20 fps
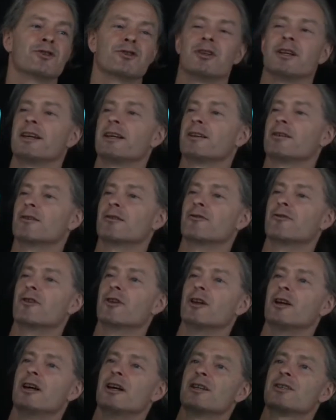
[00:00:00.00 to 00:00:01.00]
angular
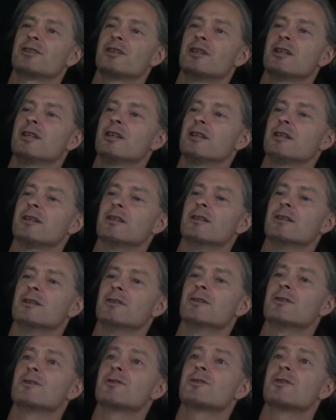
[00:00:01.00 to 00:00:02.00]
velocity
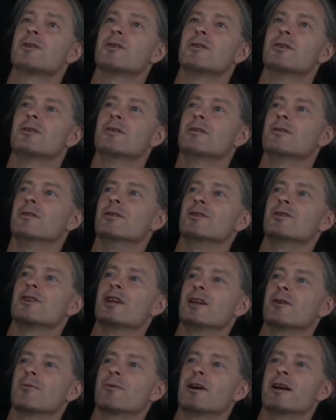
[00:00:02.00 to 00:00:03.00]
is the
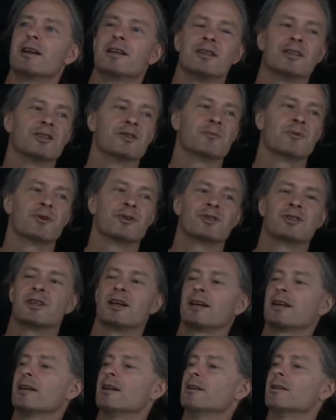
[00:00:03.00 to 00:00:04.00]
10 radians per
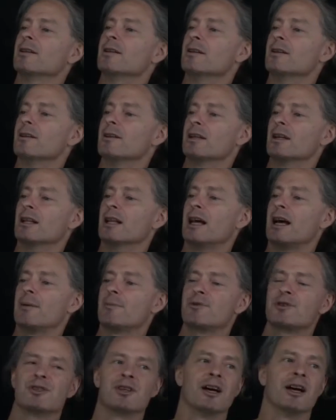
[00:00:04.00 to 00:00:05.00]
second. The
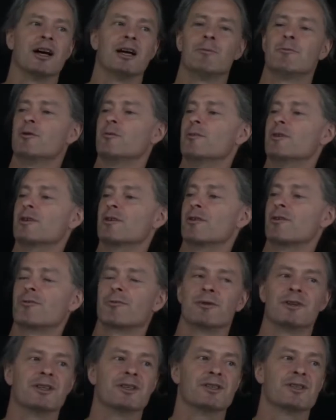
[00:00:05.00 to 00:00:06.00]
elapsed time will be the
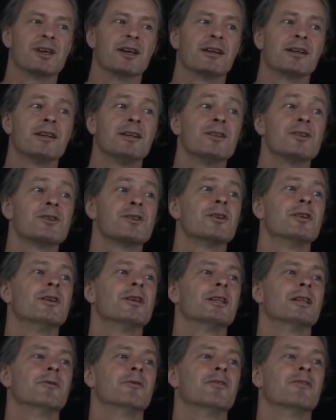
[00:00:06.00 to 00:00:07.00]
3 seconds.
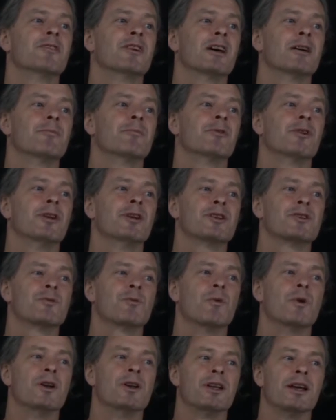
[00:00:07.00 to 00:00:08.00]
Then we've got plus
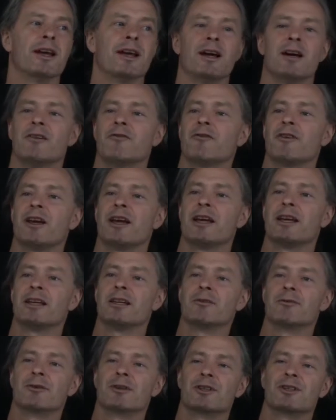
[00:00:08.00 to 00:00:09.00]
1/2
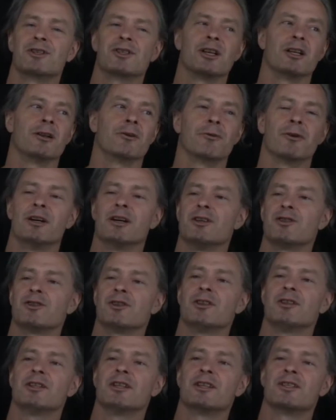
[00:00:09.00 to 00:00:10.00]
angular
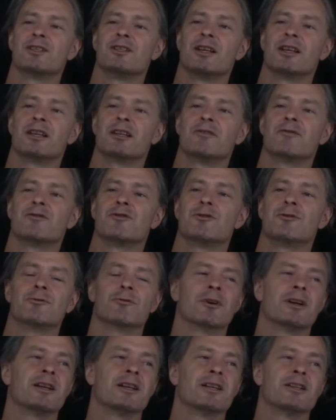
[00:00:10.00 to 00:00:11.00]
acceleration, that's negative 2
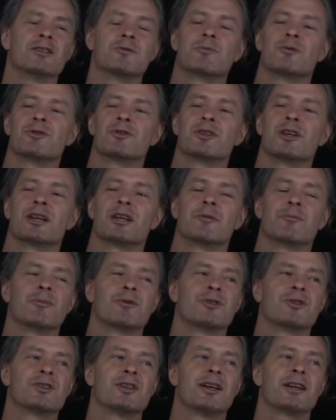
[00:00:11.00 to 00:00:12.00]
radians per
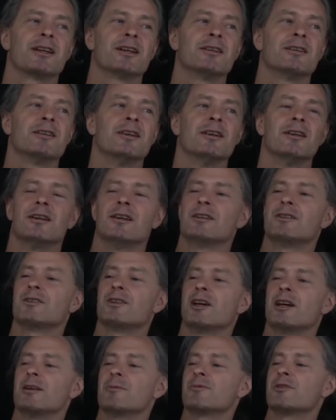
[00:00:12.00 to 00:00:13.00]
second,
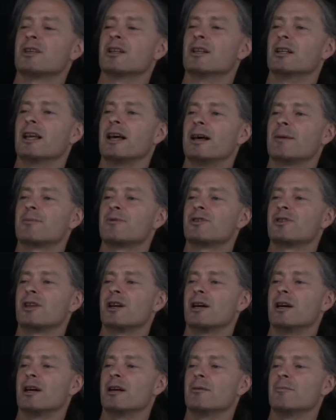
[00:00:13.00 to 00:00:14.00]
times the elapsed
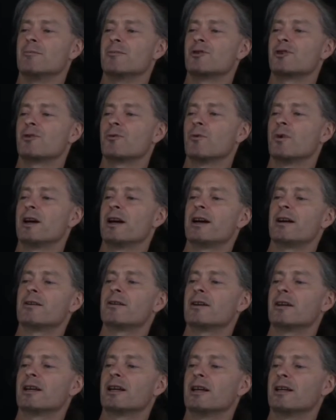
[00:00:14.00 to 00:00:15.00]
time squared.
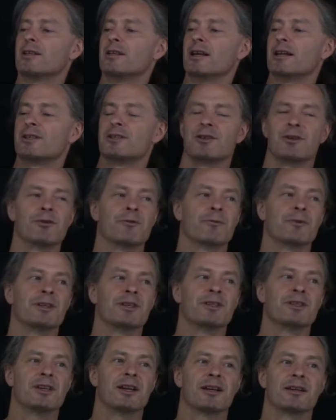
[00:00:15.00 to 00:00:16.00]
Again, that's the 3
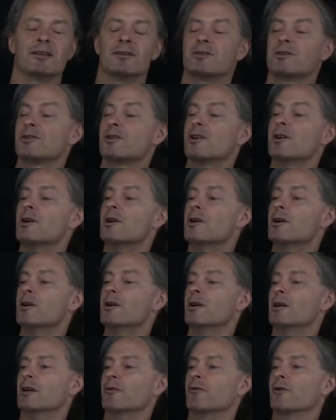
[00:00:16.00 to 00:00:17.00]
seconds.
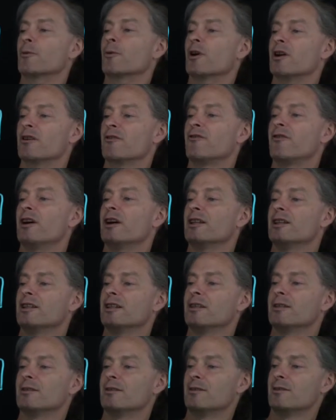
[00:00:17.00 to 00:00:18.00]
If we want to find
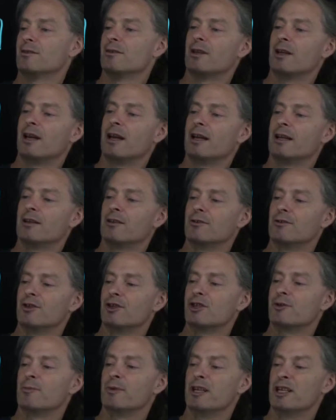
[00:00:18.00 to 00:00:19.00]
the angular
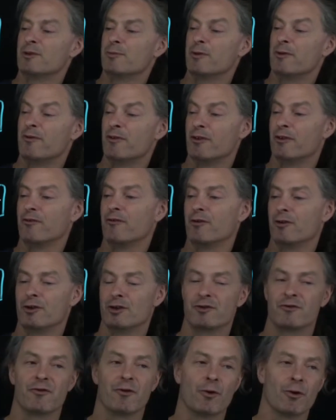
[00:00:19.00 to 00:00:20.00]
displacement for the
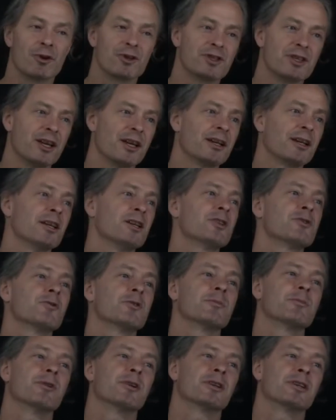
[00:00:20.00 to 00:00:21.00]
first 4 seconds,
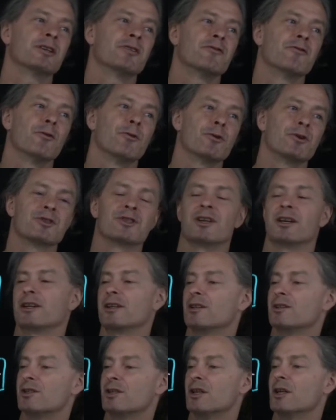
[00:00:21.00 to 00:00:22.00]
we plug in 4
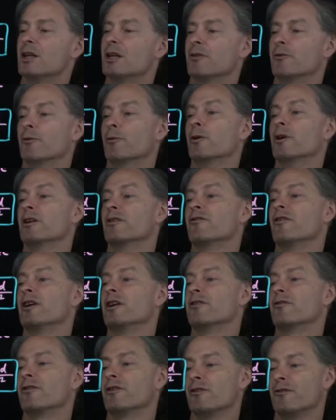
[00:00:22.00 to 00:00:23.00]
seconds. If we wanted to find
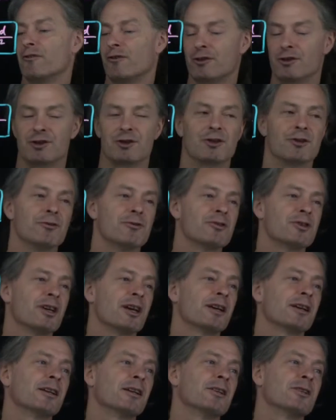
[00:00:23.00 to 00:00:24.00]
it for the first 2
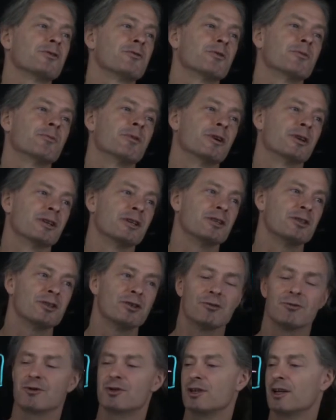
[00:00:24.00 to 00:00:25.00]
seconds, we plug in
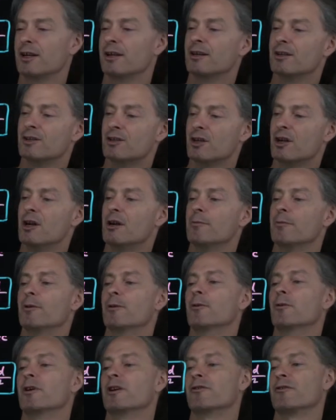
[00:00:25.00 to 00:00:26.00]
2 seconds. But
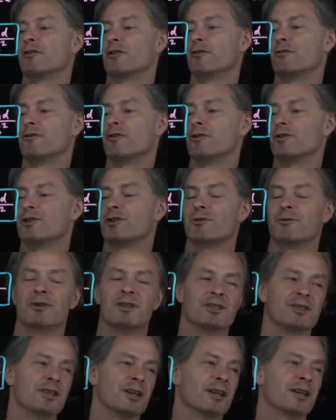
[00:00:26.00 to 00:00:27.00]
we want it for the first 3
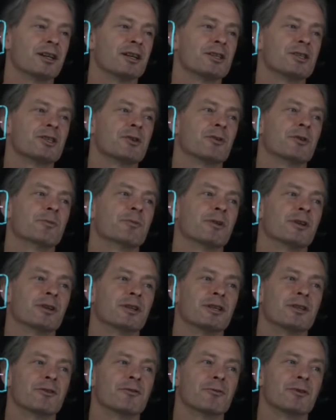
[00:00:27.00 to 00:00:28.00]
seconds, so we plug
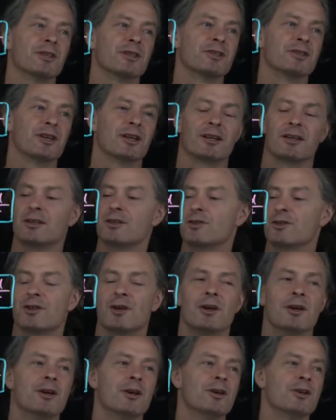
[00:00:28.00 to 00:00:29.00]
in 3 seconds.
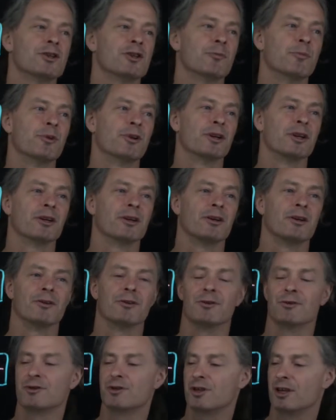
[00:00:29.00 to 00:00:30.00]
So plugging all
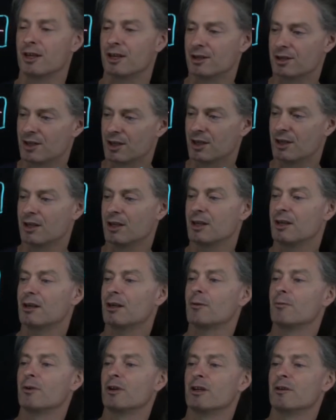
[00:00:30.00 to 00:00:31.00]
those things in
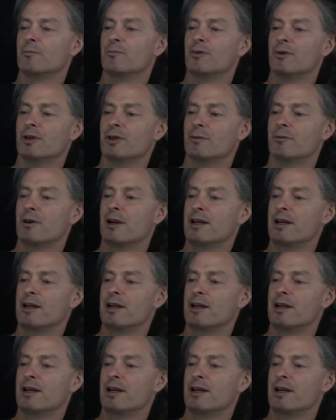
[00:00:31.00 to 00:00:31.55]
here, we can put it right